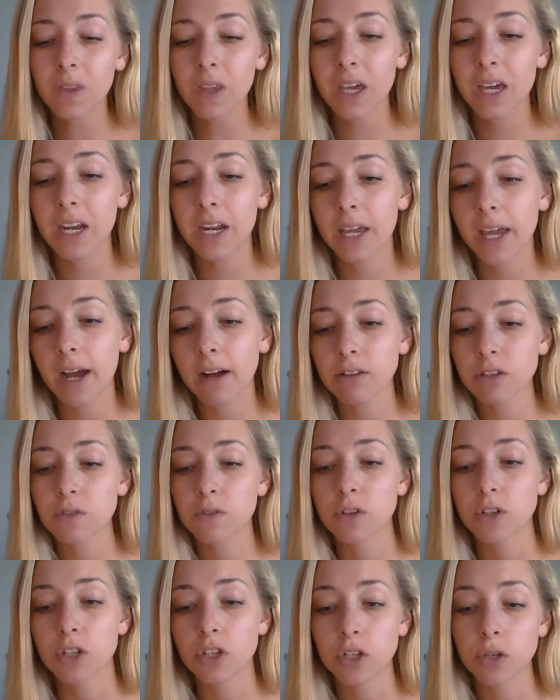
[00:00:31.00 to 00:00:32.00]
It accounts
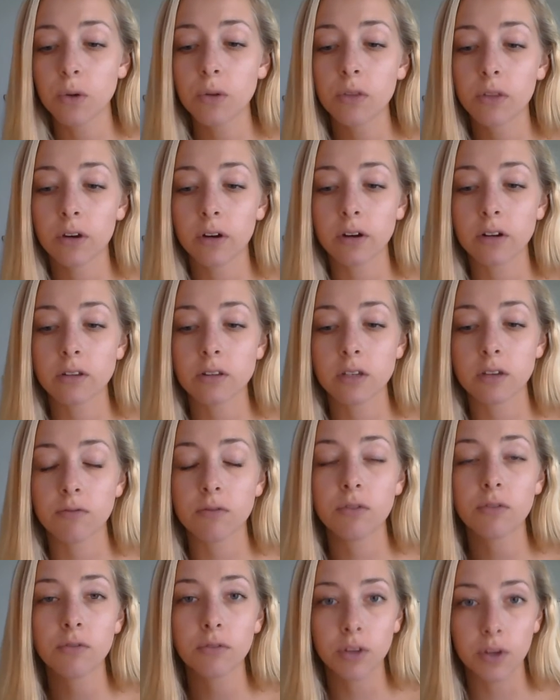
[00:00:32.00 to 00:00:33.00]
for 2/3
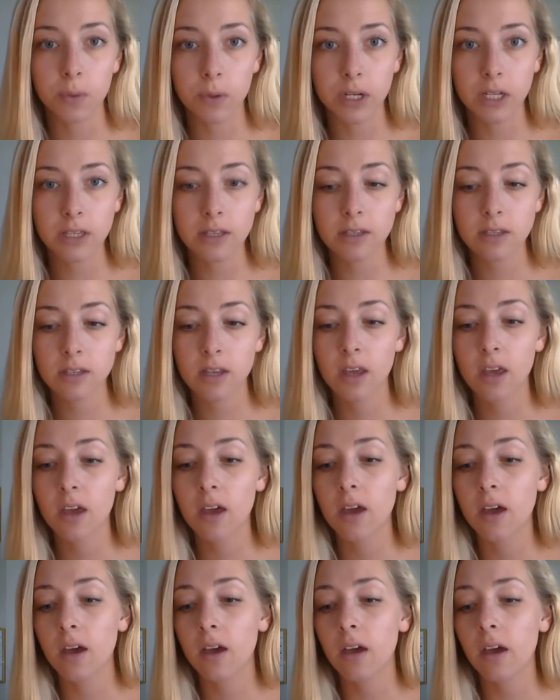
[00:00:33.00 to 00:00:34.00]
of the fluids,
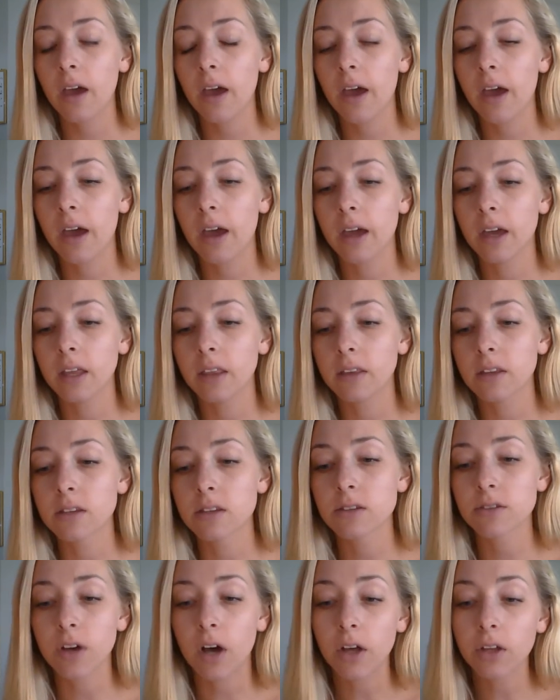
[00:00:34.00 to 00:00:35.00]
and the
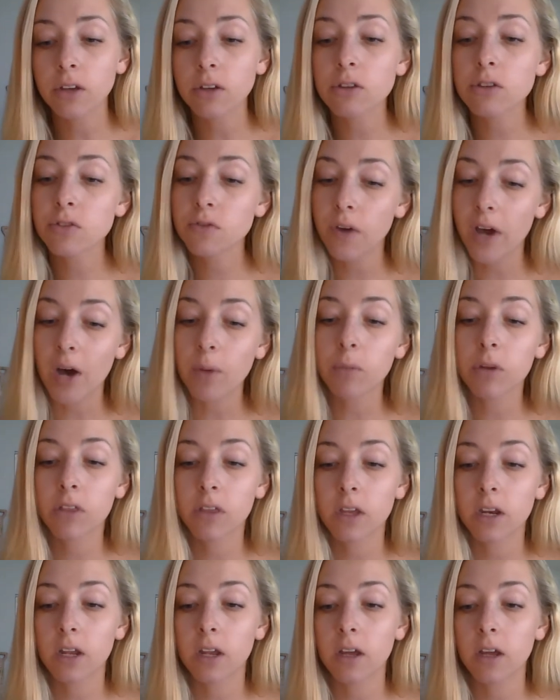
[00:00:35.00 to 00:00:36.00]
solutes found
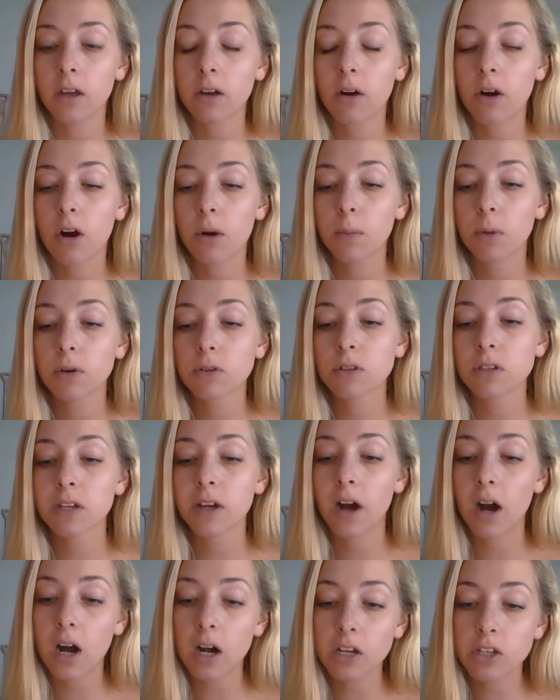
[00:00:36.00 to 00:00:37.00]
within it are
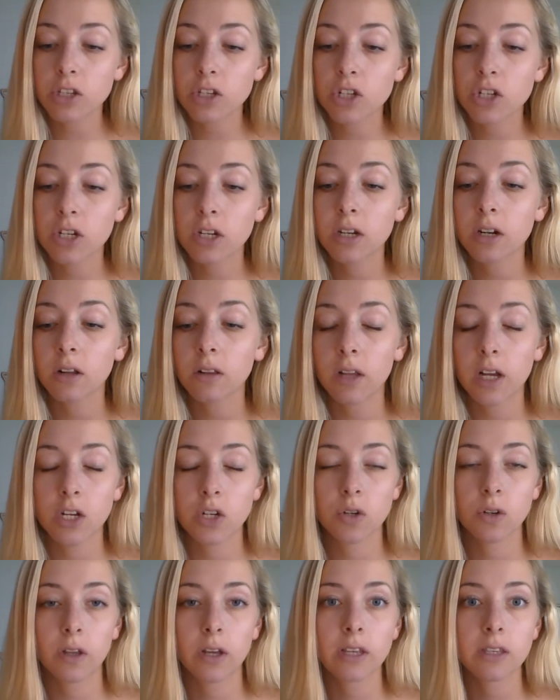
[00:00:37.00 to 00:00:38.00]
mostly oxygen,
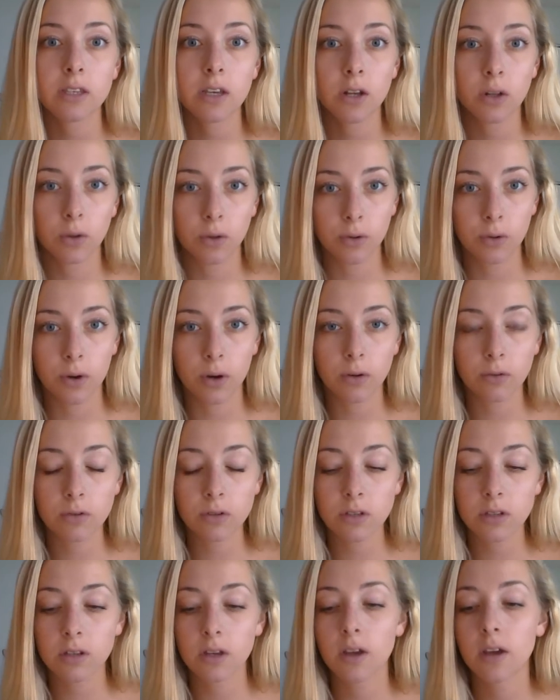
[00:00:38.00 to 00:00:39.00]
electrolytes, and
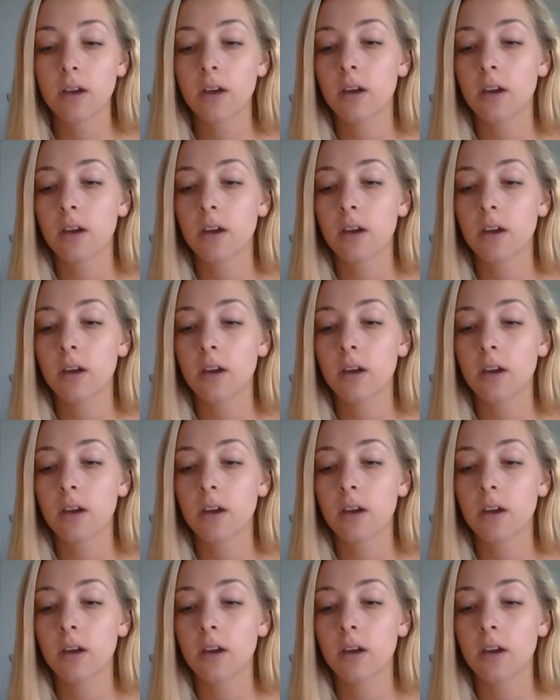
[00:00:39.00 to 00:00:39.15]
glucose.